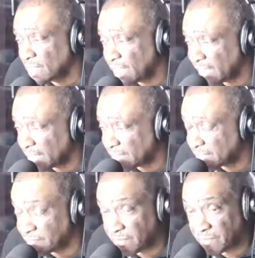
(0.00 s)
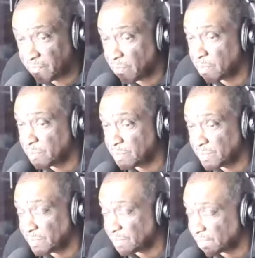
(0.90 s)
And it's a very formidable
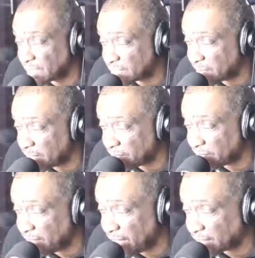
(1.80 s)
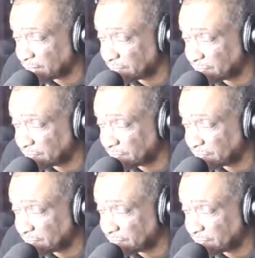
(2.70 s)
union, as a matter of fact.